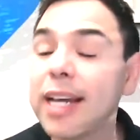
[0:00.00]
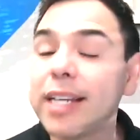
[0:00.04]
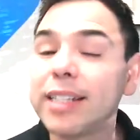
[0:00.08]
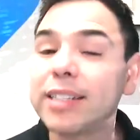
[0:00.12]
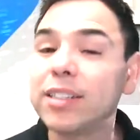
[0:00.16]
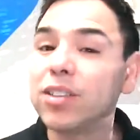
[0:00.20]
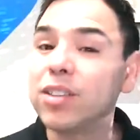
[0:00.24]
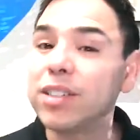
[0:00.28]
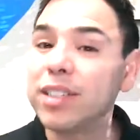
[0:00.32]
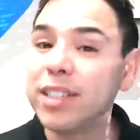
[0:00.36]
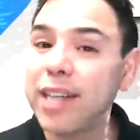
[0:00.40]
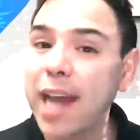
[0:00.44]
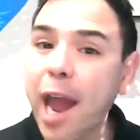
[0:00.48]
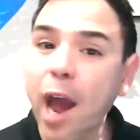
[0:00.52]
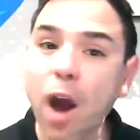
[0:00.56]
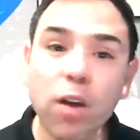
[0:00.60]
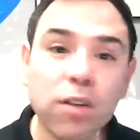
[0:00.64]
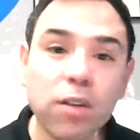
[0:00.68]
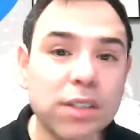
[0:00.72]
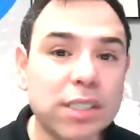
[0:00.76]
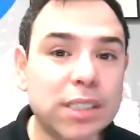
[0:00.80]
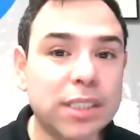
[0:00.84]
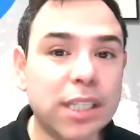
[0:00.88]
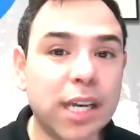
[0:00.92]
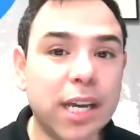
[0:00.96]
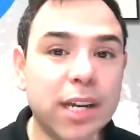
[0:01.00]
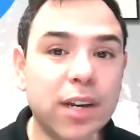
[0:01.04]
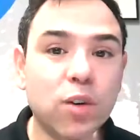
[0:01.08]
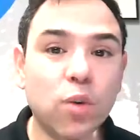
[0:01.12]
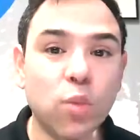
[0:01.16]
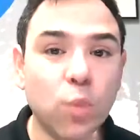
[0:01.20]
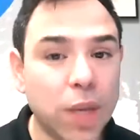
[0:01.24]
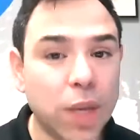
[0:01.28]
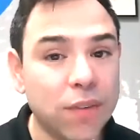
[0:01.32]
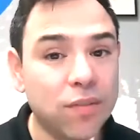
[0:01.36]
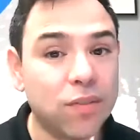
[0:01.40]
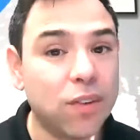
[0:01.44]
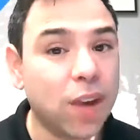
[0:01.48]
So now all of a sudden,
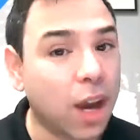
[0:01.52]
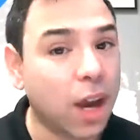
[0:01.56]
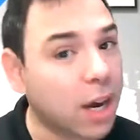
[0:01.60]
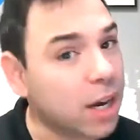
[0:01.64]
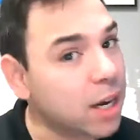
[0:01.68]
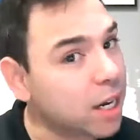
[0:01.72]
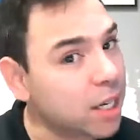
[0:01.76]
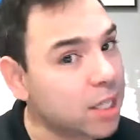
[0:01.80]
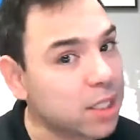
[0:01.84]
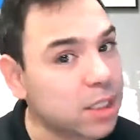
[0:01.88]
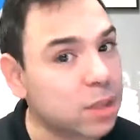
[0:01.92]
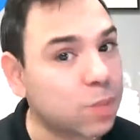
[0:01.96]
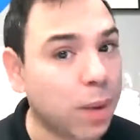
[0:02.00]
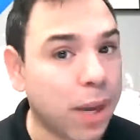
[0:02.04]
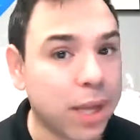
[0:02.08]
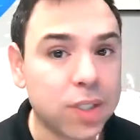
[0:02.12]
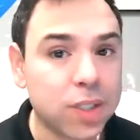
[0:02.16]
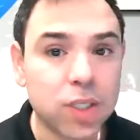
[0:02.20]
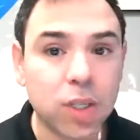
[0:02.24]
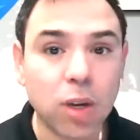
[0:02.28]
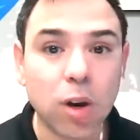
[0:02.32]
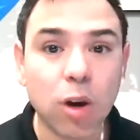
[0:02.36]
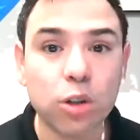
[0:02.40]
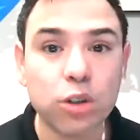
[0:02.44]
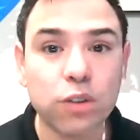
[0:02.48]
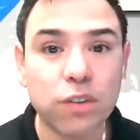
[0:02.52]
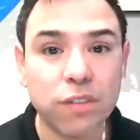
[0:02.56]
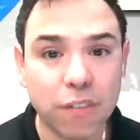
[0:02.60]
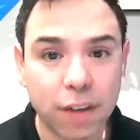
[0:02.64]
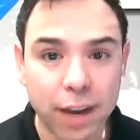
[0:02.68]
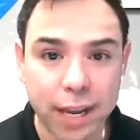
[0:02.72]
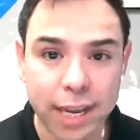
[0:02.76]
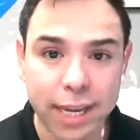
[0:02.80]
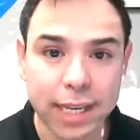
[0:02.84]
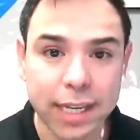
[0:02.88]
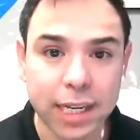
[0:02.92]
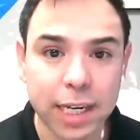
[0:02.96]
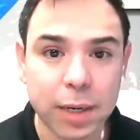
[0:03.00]
we've got an expense called
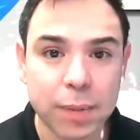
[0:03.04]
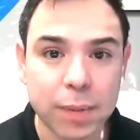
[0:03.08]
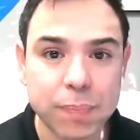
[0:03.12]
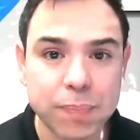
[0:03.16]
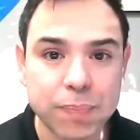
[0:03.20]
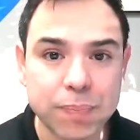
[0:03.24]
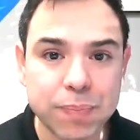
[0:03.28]
FICA.